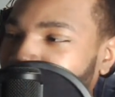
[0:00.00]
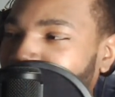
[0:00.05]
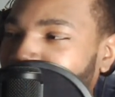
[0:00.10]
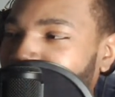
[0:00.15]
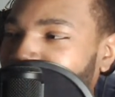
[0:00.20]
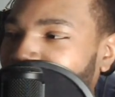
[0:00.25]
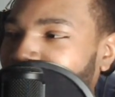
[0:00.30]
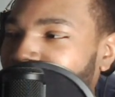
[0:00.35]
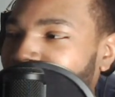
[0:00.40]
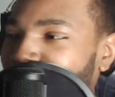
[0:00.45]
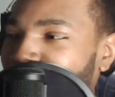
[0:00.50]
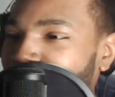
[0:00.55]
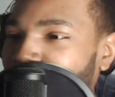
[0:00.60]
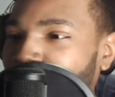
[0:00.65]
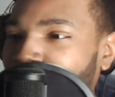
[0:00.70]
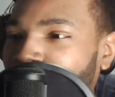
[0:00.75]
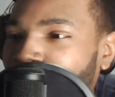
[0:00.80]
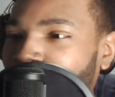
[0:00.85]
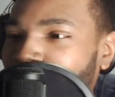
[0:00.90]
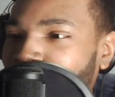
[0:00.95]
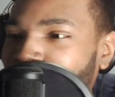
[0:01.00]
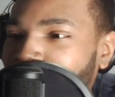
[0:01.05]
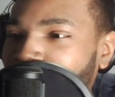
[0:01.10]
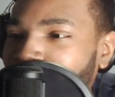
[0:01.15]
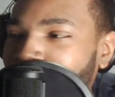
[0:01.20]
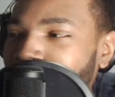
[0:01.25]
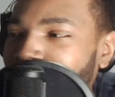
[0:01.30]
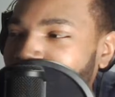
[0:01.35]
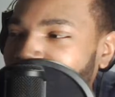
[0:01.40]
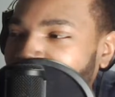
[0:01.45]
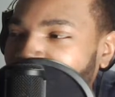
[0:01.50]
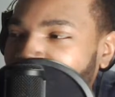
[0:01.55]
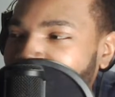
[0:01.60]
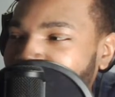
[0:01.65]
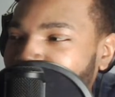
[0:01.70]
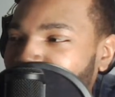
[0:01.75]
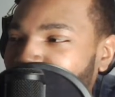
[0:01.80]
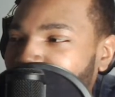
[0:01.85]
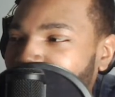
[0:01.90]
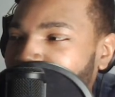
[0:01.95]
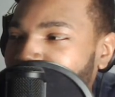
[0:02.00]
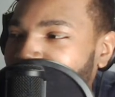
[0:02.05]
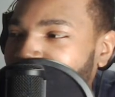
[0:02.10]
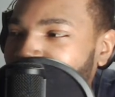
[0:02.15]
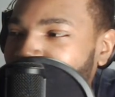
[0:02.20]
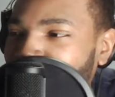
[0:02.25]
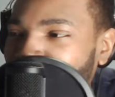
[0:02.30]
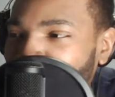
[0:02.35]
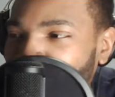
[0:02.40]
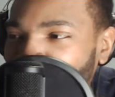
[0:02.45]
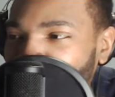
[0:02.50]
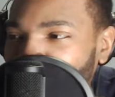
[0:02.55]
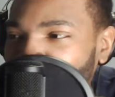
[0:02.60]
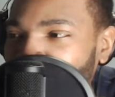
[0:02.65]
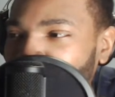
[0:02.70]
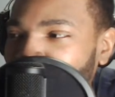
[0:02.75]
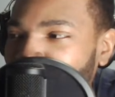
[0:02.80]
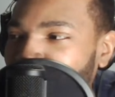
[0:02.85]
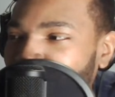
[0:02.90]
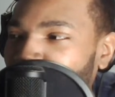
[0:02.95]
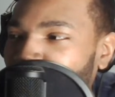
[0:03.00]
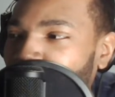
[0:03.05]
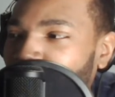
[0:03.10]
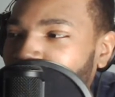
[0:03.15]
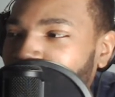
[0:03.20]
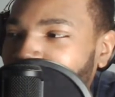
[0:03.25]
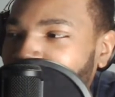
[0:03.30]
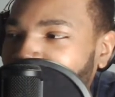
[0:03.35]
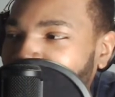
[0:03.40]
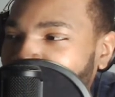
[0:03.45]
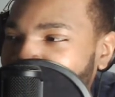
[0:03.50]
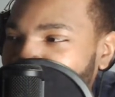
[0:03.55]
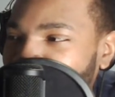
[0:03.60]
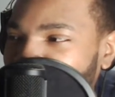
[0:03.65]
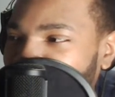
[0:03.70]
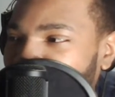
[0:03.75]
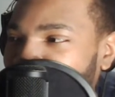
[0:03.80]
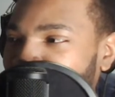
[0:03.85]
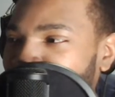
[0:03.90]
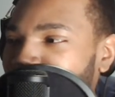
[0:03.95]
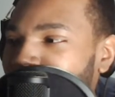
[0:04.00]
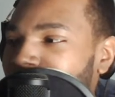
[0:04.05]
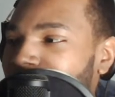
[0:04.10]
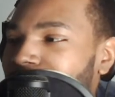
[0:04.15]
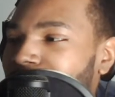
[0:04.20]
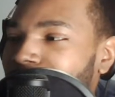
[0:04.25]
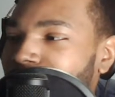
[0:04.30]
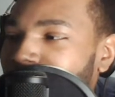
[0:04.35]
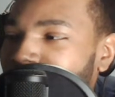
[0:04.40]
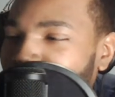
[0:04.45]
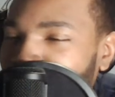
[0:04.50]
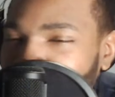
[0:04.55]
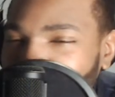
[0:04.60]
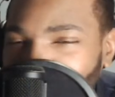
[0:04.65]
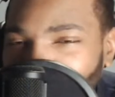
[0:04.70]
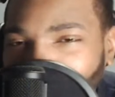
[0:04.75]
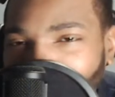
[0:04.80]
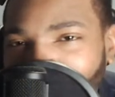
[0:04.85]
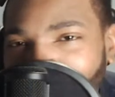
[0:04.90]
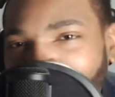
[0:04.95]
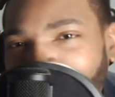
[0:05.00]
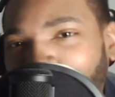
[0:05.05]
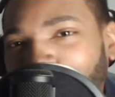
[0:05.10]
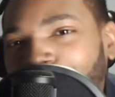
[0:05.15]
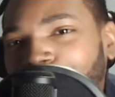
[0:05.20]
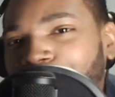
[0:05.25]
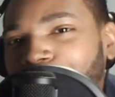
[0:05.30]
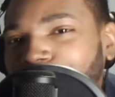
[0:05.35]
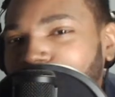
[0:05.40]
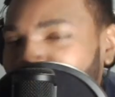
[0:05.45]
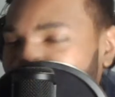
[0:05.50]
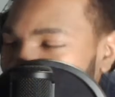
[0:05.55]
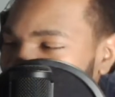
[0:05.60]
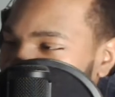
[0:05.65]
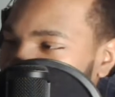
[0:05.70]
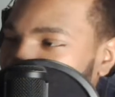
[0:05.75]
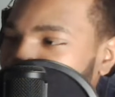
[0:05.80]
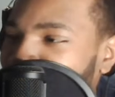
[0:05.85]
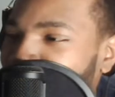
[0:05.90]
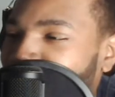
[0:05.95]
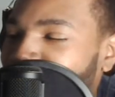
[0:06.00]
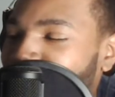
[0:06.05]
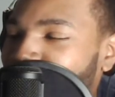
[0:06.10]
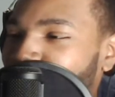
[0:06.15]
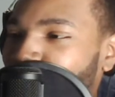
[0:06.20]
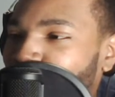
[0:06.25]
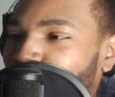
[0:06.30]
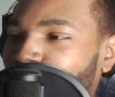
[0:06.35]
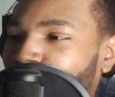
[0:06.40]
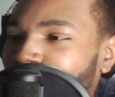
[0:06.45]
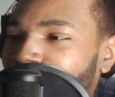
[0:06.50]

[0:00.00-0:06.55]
a lot of people have been asking me to consider doing this over the last year, so I'm now officially doing that. So